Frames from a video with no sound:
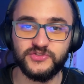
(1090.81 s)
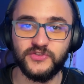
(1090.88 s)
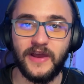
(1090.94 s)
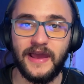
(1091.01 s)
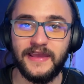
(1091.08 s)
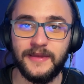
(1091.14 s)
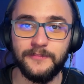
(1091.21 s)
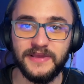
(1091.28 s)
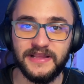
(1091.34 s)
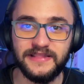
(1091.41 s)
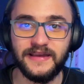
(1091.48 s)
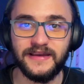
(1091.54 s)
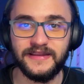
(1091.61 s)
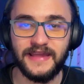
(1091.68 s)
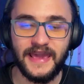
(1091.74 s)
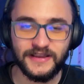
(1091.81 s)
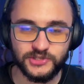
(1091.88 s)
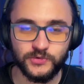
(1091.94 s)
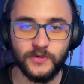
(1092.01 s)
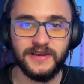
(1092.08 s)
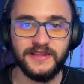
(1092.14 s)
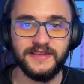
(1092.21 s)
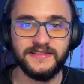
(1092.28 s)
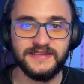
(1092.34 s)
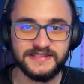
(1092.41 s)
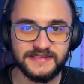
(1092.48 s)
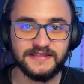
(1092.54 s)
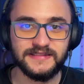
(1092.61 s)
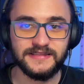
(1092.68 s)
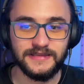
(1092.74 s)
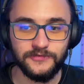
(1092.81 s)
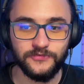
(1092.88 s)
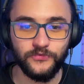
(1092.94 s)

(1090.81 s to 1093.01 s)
try and build an actually decent team